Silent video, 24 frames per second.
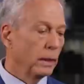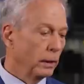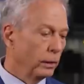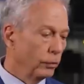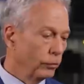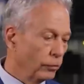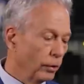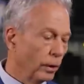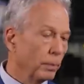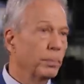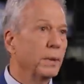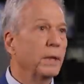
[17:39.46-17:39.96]
He
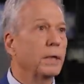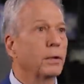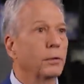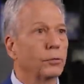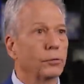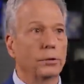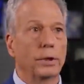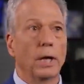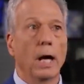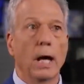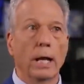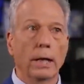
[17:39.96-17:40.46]
said,
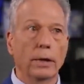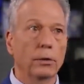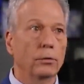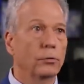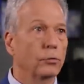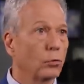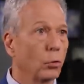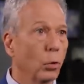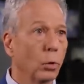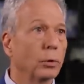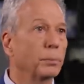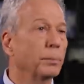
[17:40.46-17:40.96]
because God
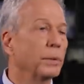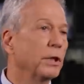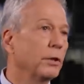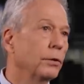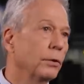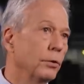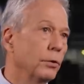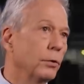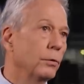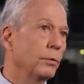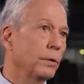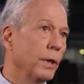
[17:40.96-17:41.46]
has told me
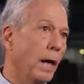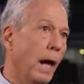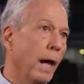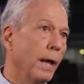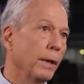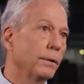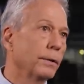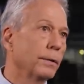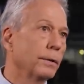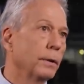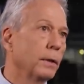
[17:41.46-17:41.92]
to do that.